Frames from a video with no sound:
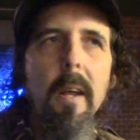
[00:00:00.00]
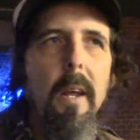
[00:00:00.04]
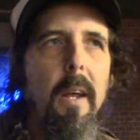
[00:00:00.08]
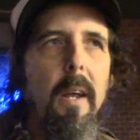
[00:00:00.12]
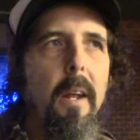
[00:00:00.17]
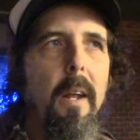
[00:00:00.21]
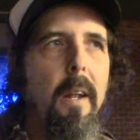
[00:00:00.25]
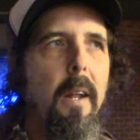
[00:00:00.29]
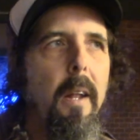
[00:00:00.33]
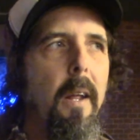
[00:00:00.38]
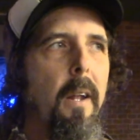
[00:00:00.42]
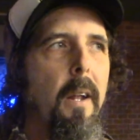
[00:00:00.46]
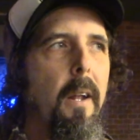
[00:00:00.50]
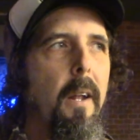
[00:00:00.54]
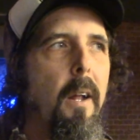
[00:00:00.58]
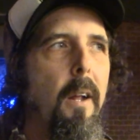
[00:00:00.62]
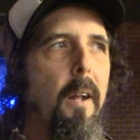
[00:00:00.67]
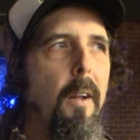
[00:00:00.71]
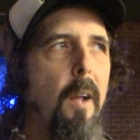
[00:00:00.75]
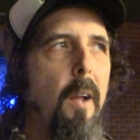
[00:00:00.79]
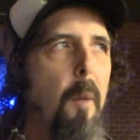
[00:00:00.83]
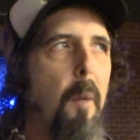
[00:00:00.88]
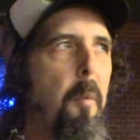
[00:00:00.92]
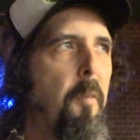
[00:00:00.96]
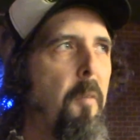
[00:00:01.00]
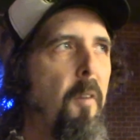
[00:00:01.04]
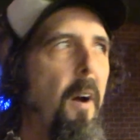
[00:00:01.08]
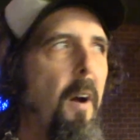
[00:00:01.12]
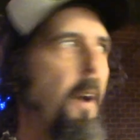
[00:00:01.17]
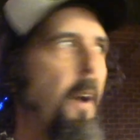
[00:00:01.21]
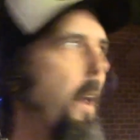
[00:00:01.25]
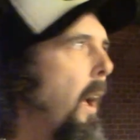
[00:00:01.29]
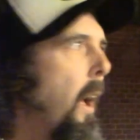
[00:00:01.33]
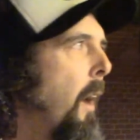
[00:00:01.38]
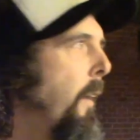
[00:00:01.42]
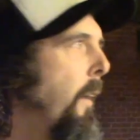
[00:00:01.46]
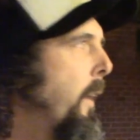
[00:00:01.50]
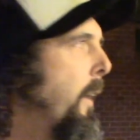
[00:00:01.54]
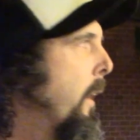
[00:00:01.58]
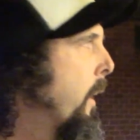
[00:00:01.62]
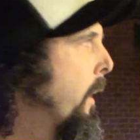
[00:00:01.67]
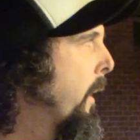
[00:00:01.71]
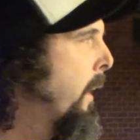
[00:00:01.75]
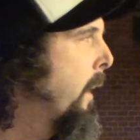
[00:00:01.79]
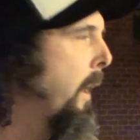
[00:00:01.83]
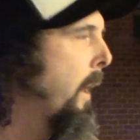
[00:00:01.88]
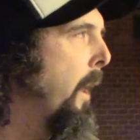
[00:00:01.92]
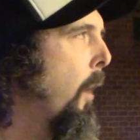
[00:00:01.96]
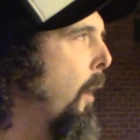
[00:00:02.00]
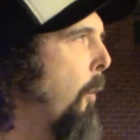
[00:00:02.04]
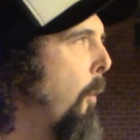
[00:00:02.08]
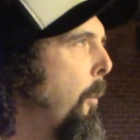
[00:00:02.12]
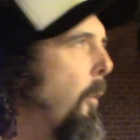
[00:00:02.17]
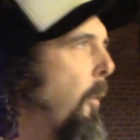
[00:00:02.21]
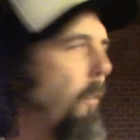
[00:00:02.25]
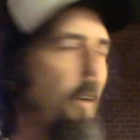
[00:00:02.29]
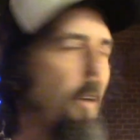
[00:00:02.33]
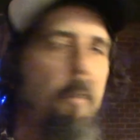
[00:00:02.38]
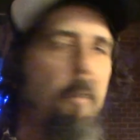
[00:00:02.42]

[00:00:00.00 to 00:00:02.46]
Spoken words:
and then come to find out that almost